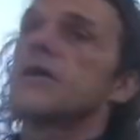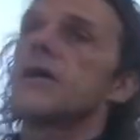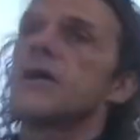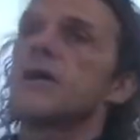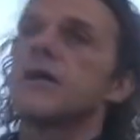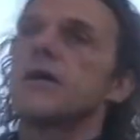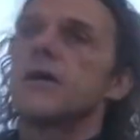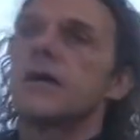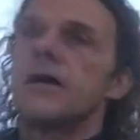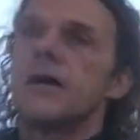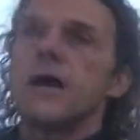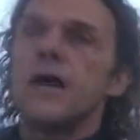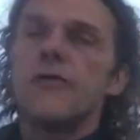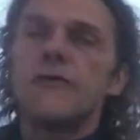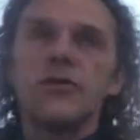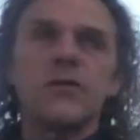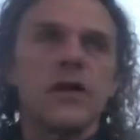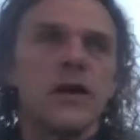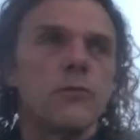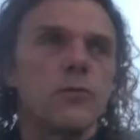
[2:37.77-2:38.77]
like
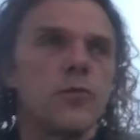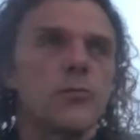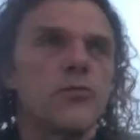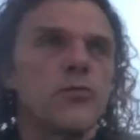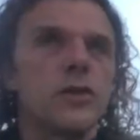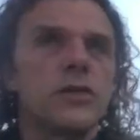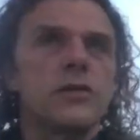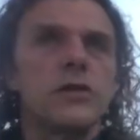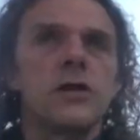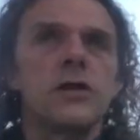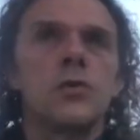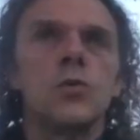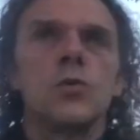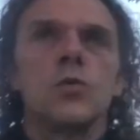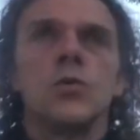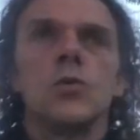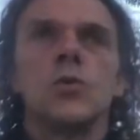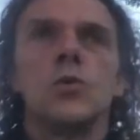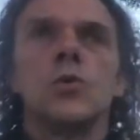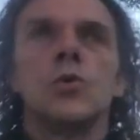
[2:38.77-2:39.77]
every time we breathe in,
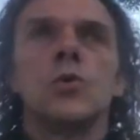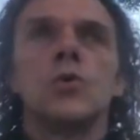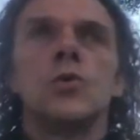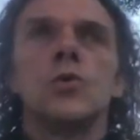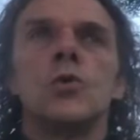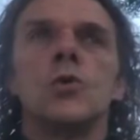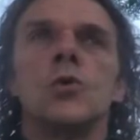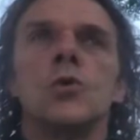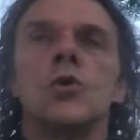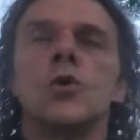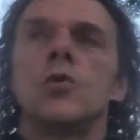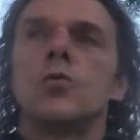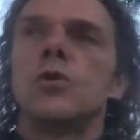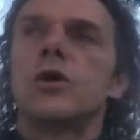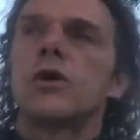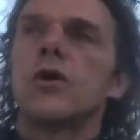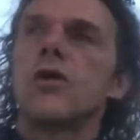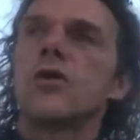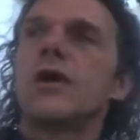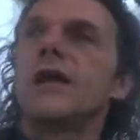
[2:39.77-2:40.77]

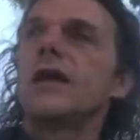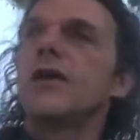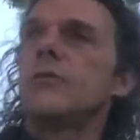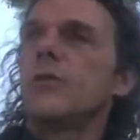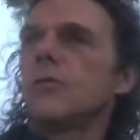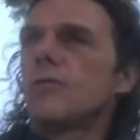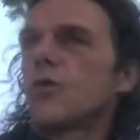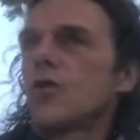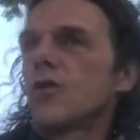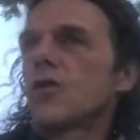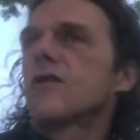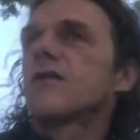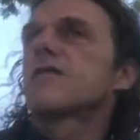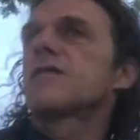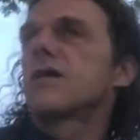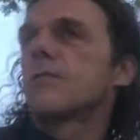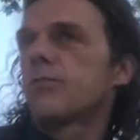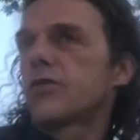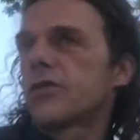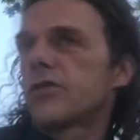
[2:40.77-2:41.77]
we go a little bit more in the
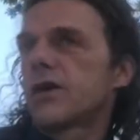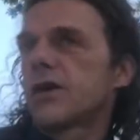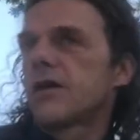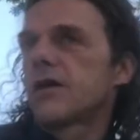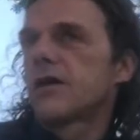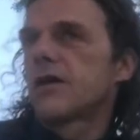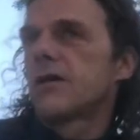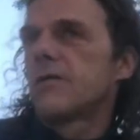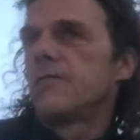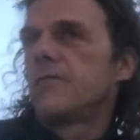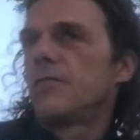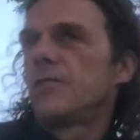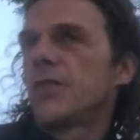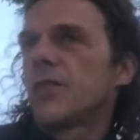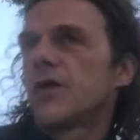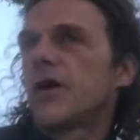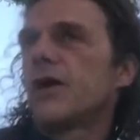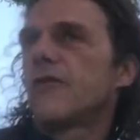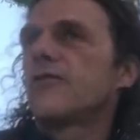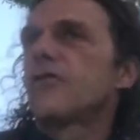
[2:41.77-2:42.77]
sympathetic.
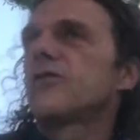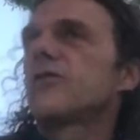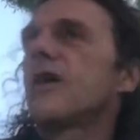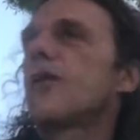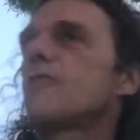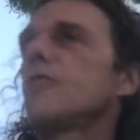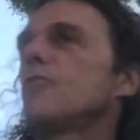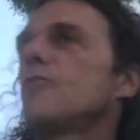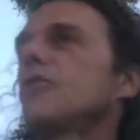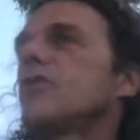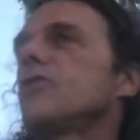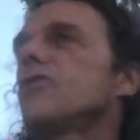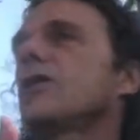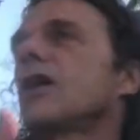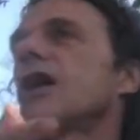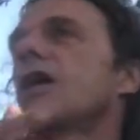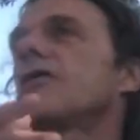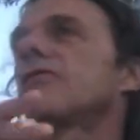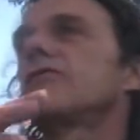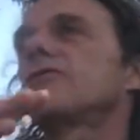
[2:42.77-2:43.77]
Every time we breathe
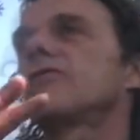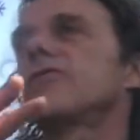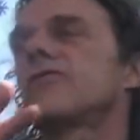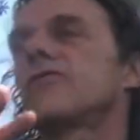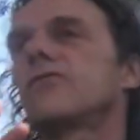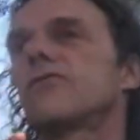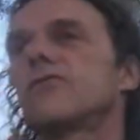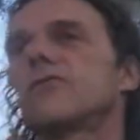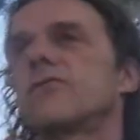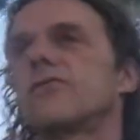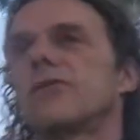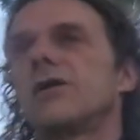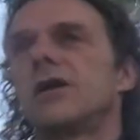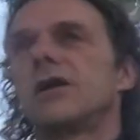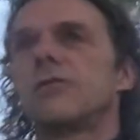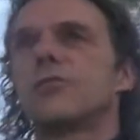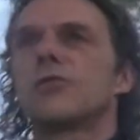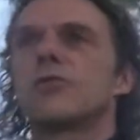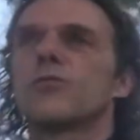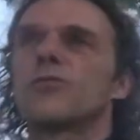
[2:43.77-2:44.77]
out, a
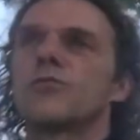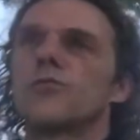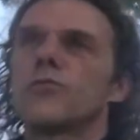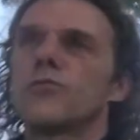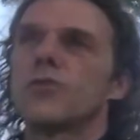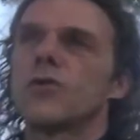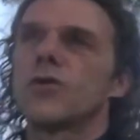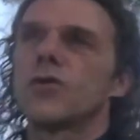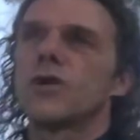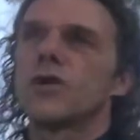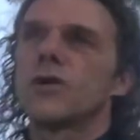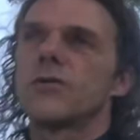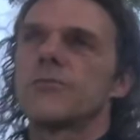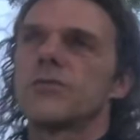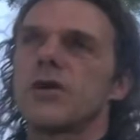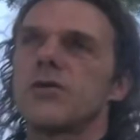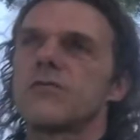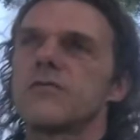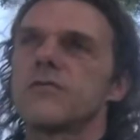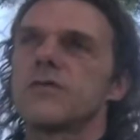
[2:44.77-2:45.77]
little bit more in the
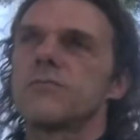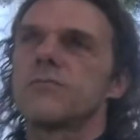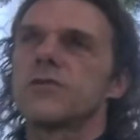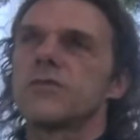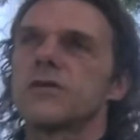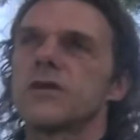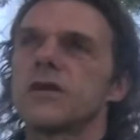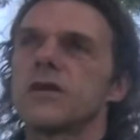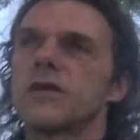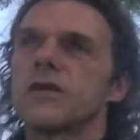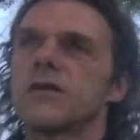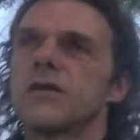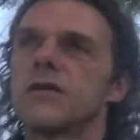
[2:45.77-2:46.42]
parasympathetic.